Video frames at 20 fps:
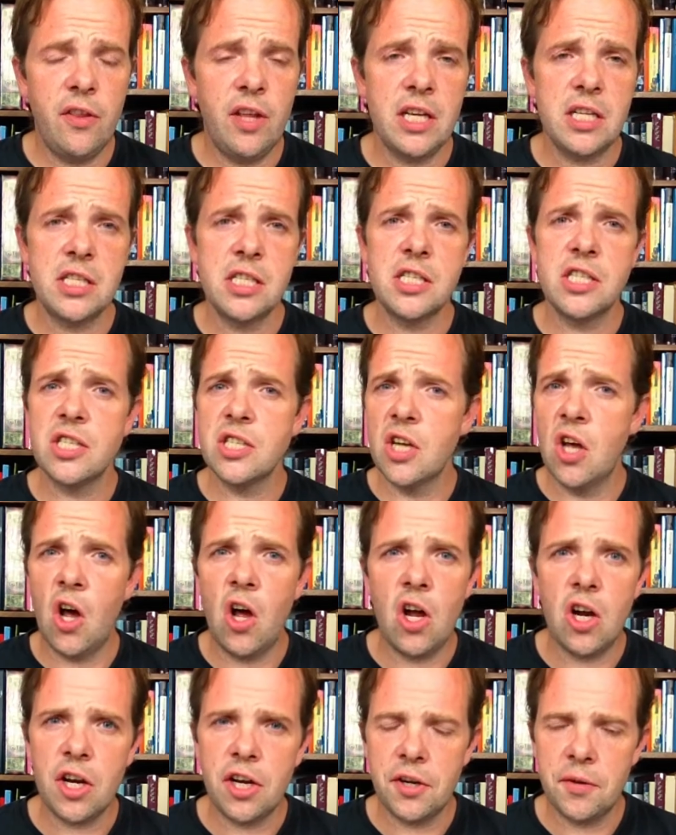This is
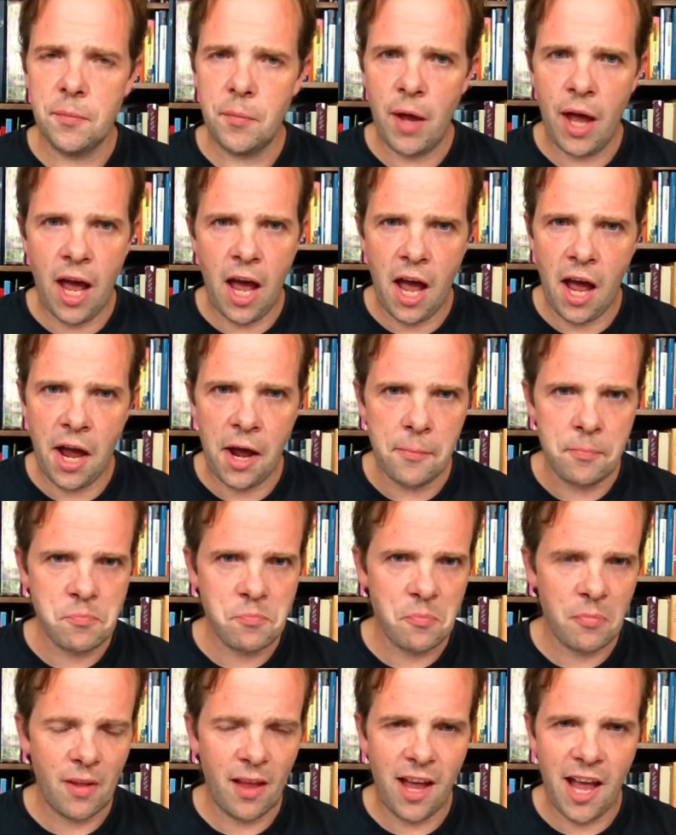not
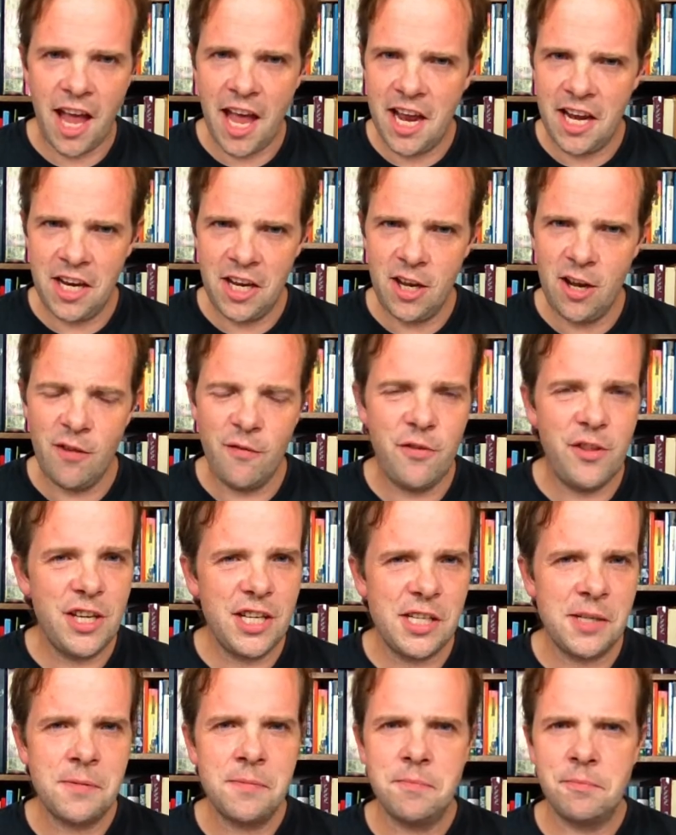any of
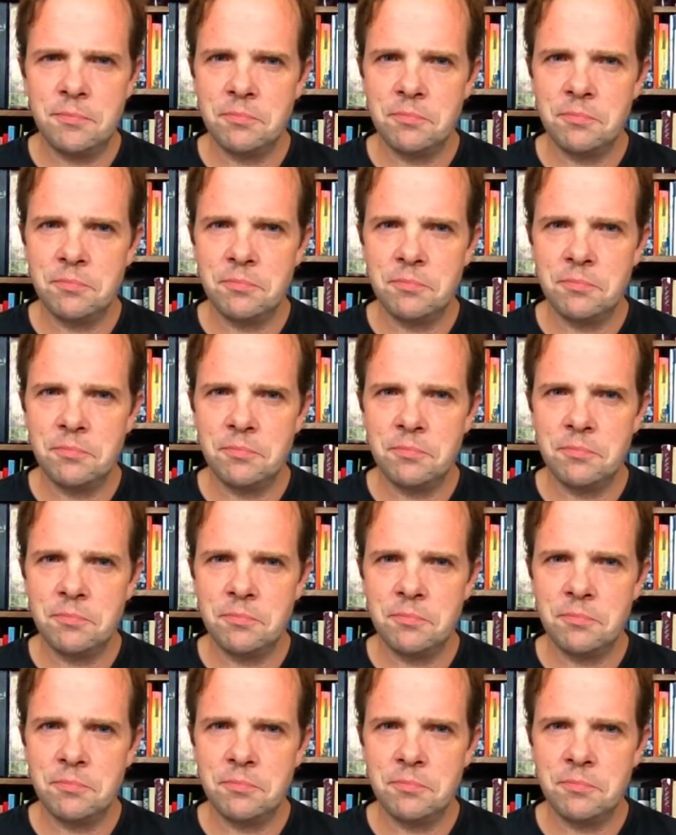the